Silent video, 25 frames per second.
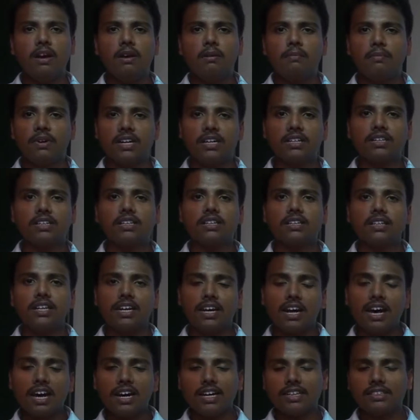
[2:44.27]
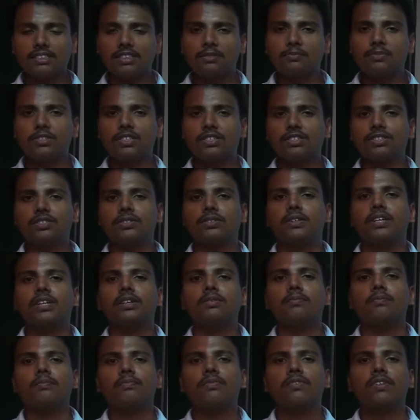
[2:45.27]
But there are exceptions.
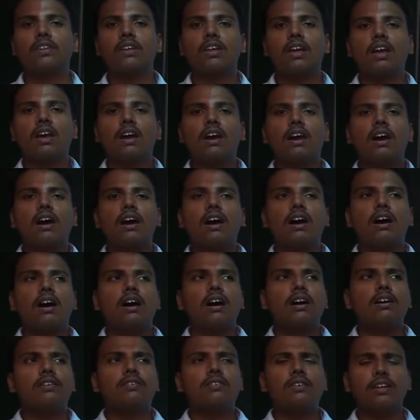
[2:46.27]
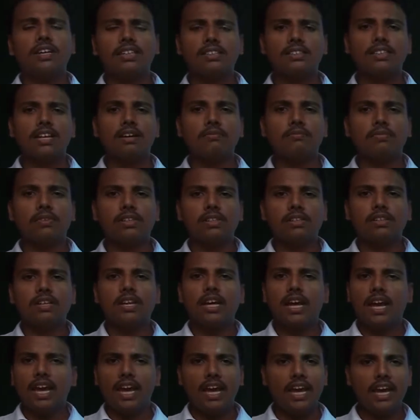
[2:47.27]
For example,
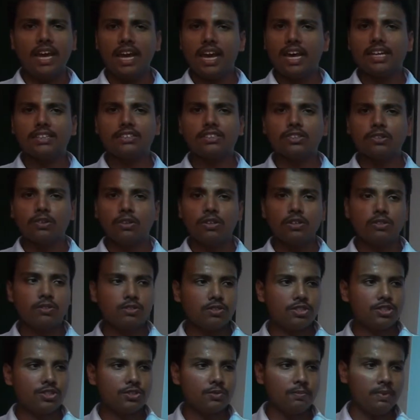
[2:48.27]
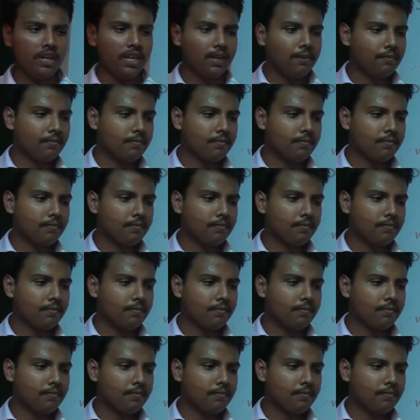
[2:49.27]
A has sold goods to B.